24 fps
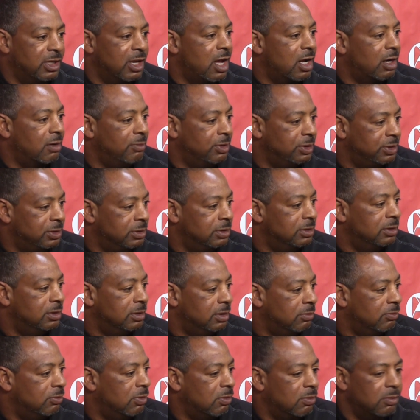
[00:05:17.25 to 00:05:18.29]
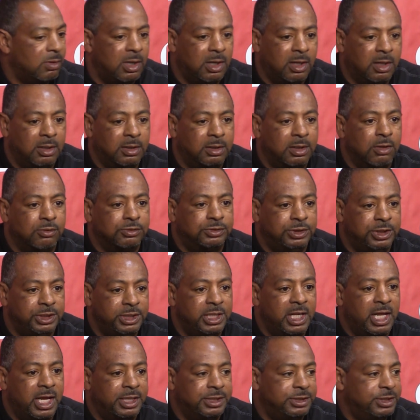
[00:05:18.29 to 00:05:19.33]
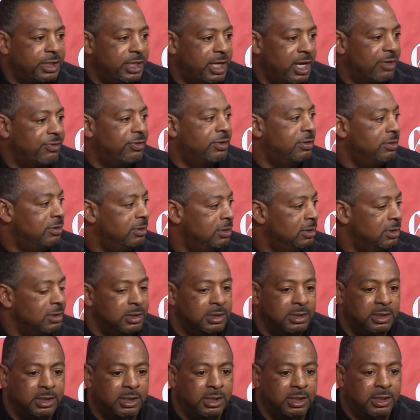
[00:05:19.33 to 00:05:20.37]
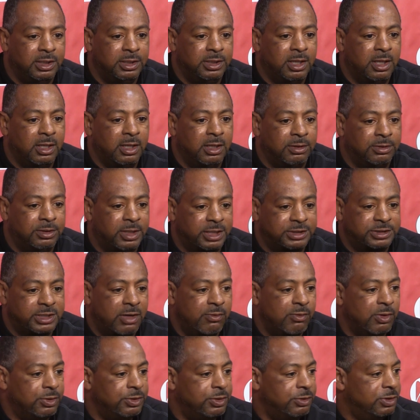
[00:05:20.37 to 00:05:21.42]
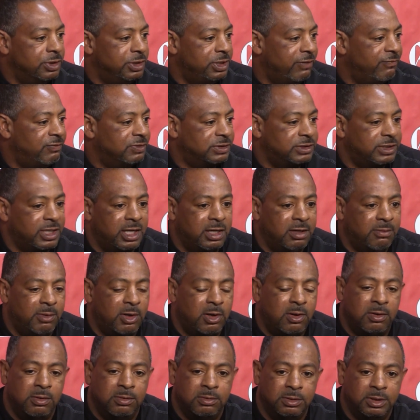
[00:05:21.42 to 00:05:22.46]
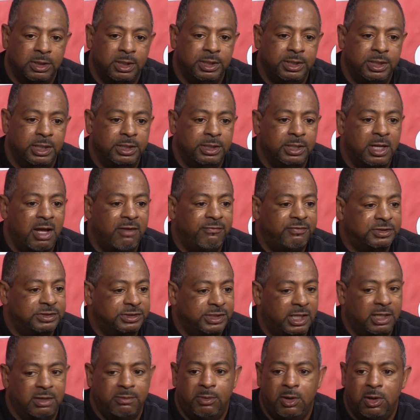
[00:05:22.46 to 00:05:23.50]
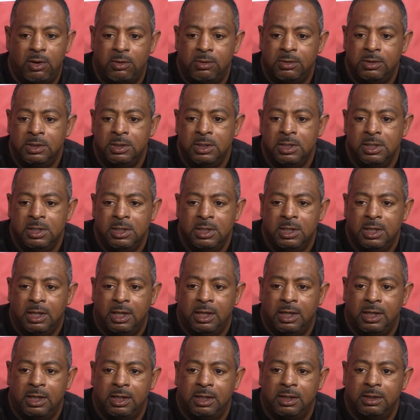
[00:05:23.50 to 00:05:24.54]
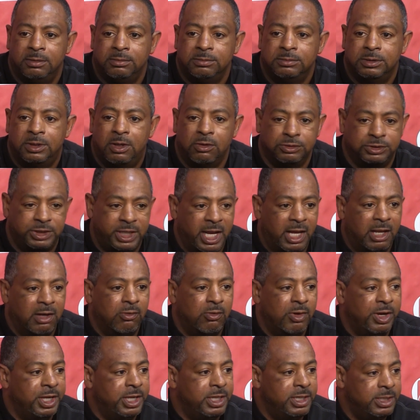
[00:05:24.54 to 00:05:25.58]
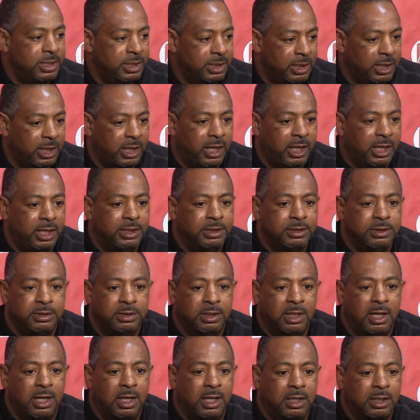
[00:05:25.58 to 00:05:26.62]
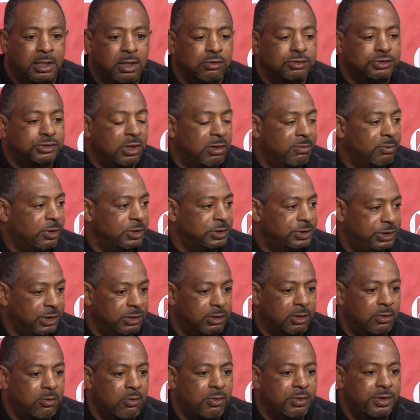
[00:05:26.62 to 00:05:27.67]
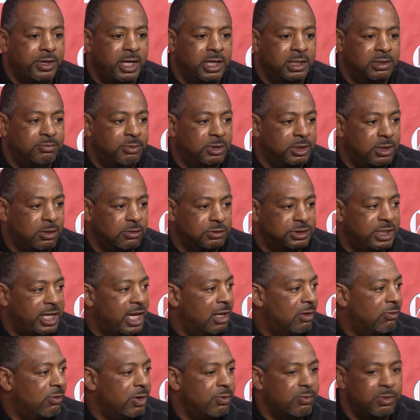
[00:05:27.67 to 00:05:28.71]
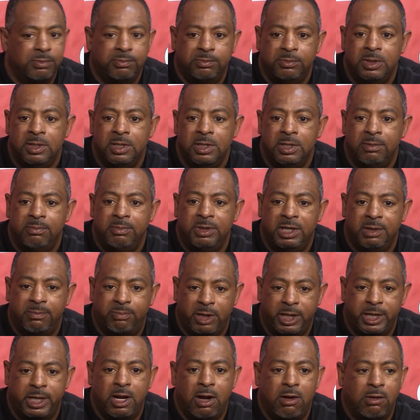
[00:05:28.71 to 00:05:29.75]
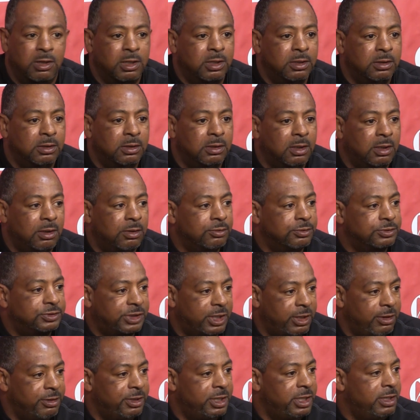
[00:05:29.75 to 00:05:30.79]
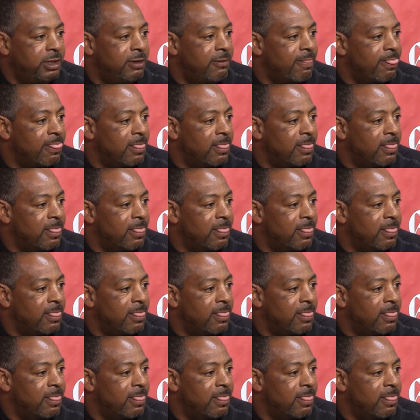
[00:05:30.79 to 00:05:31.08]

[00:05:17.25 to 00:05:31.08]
Lagerman will coach the D-line together. And that's how we'll do the defensive side of the ball. And then the offensive side of the ball, Coach Galloway and Coach Summer are still the coordinators, but Coach Galloway will be the play caller on Saturday.